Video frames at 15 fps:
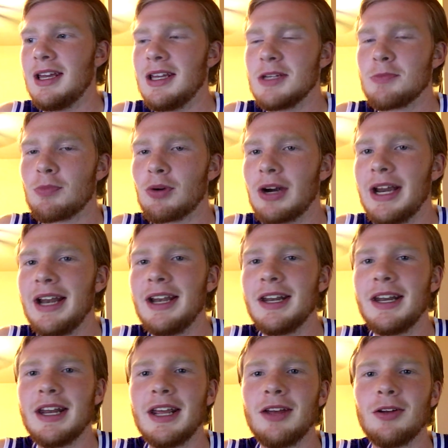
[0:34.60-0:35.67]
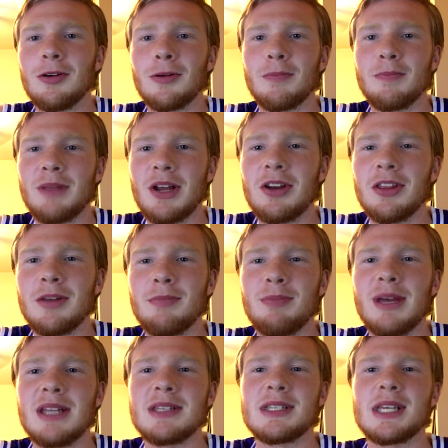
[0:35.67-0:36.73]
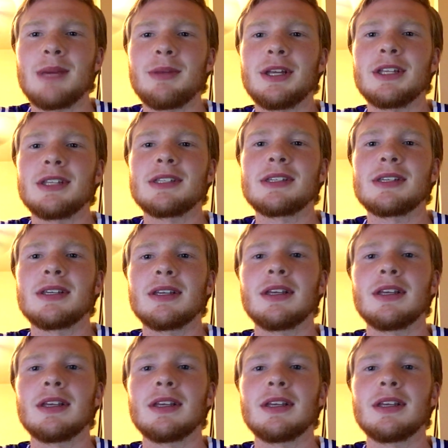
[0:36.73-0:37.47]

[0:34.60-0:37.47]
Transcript: is Brandon Ingram better than Ben Simmons?